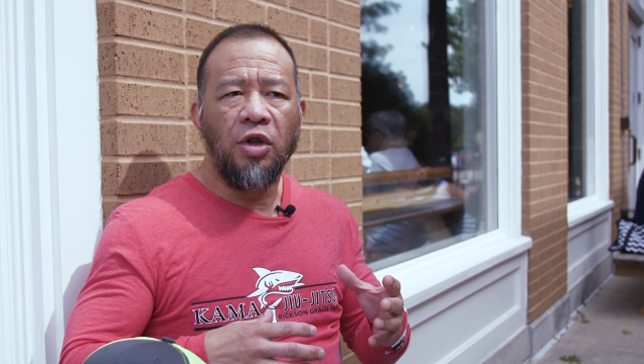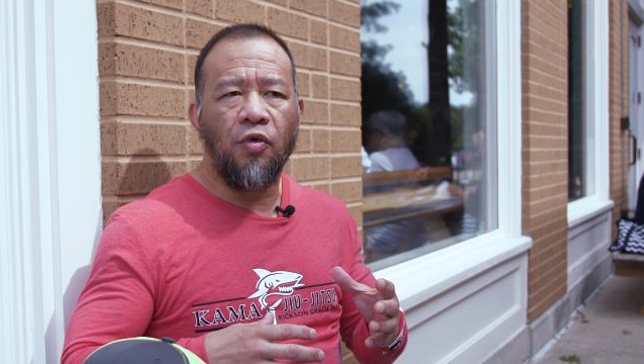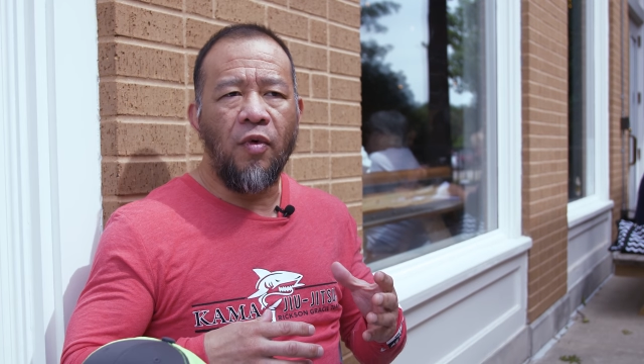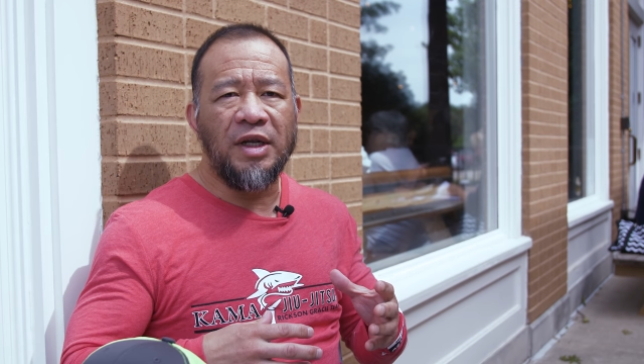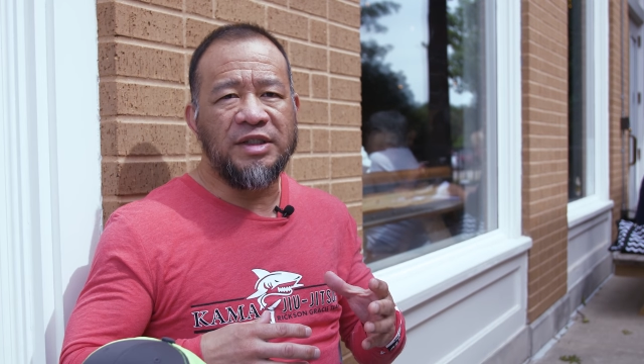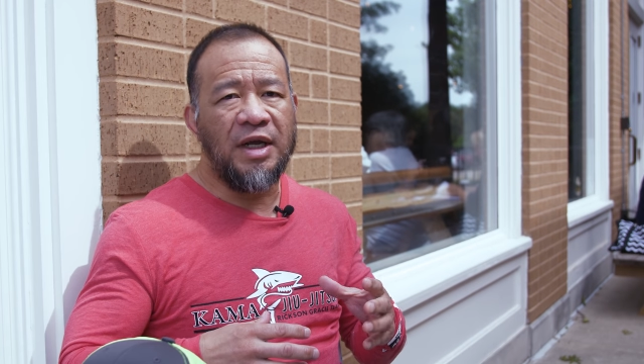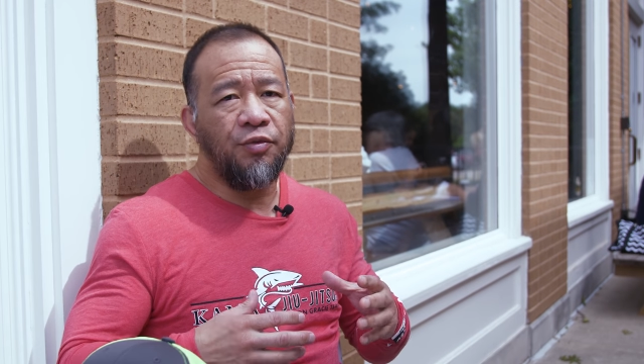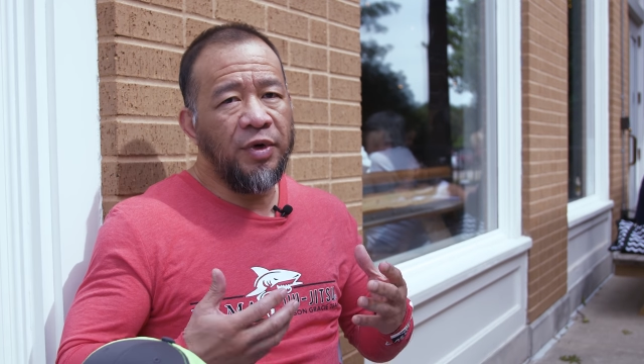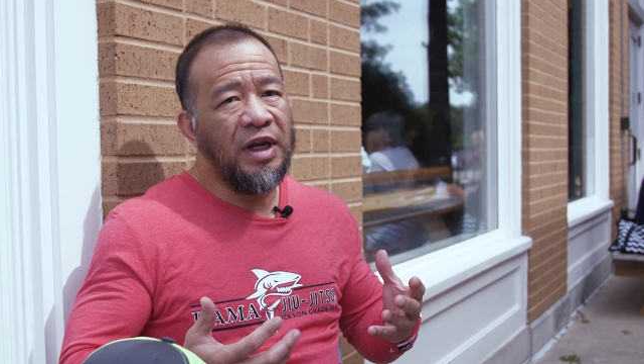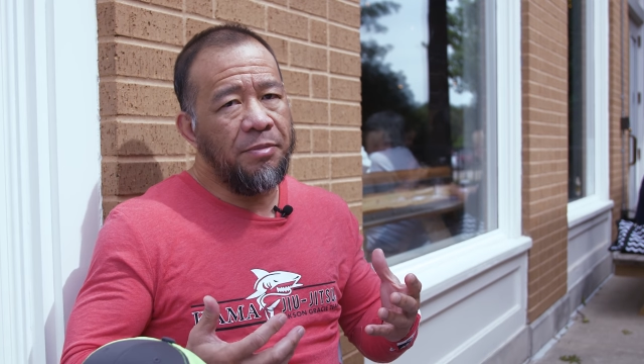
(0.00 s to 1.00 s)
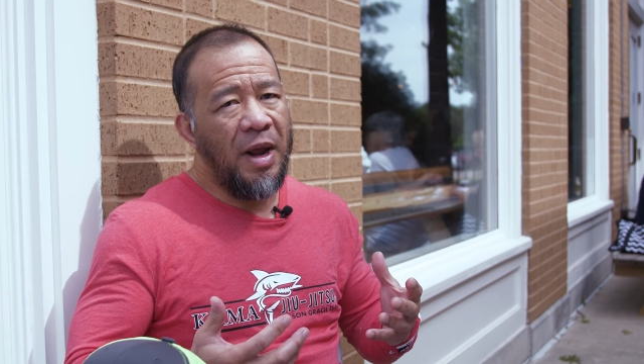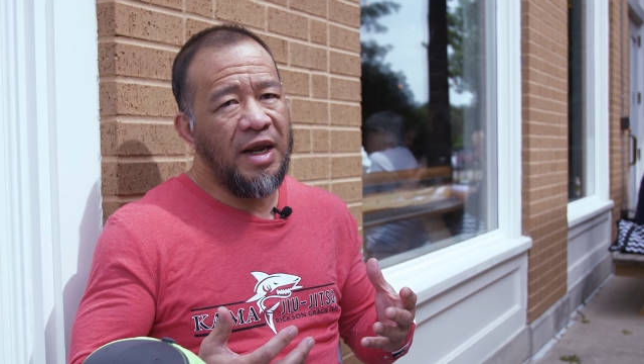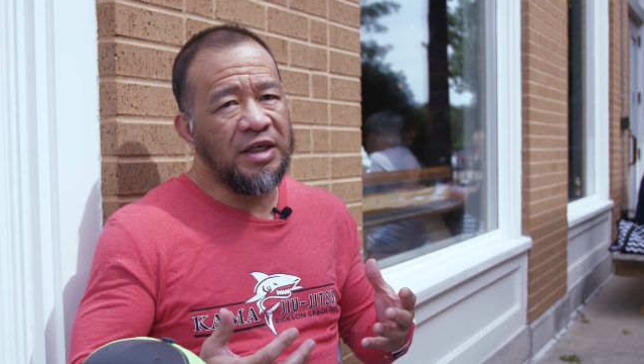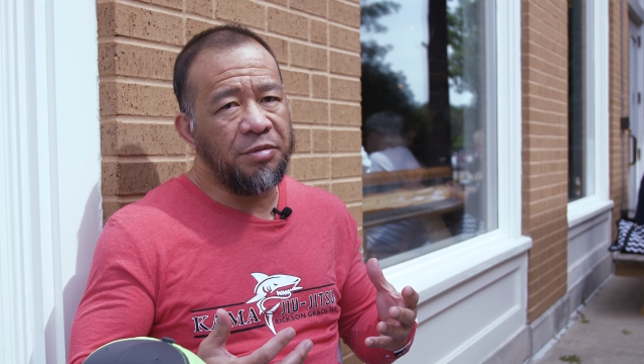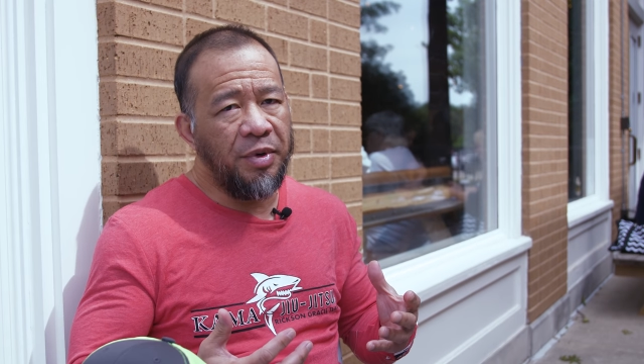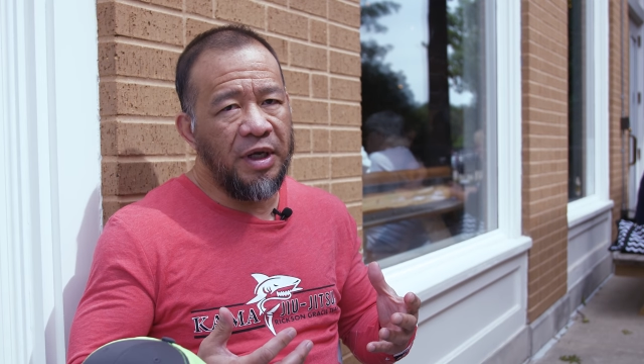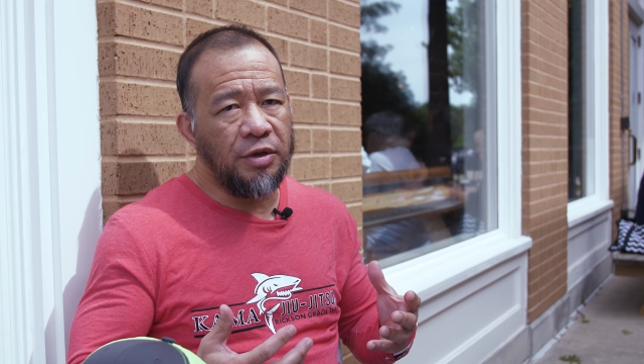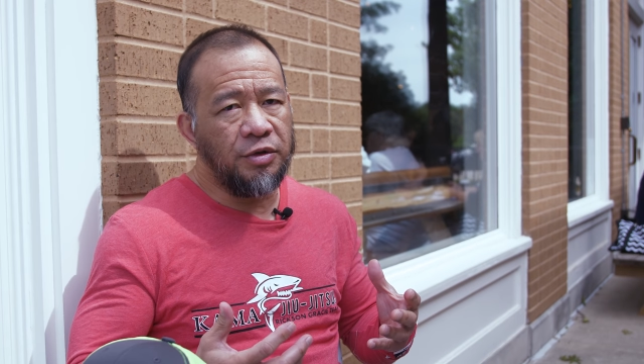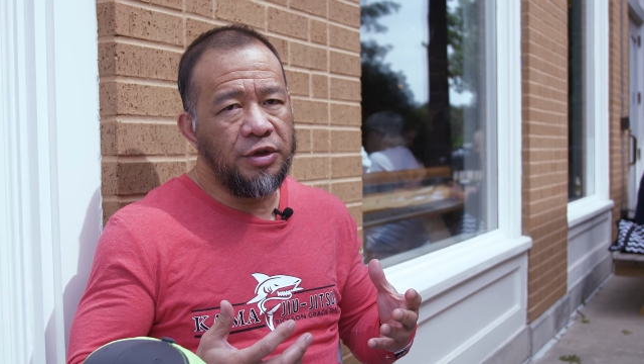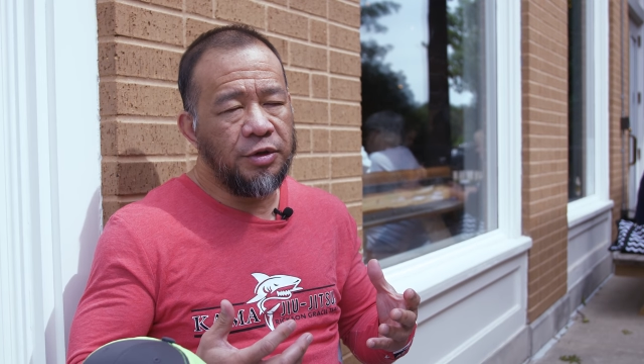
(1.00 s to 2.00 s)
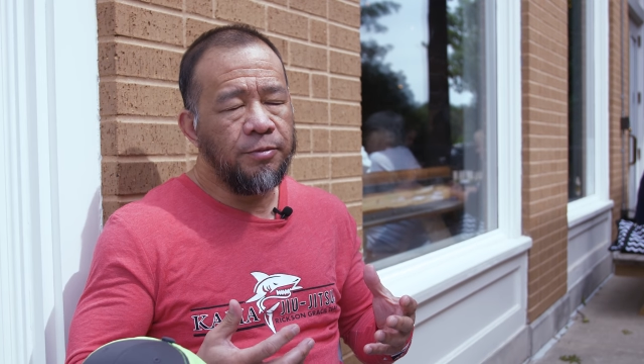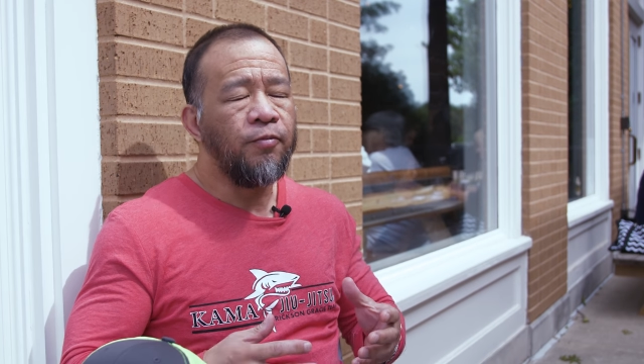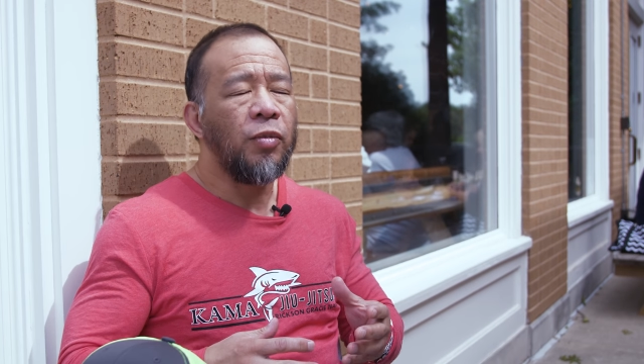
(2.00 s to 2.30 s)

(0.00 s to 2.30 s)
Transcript: the ones that really pay his bills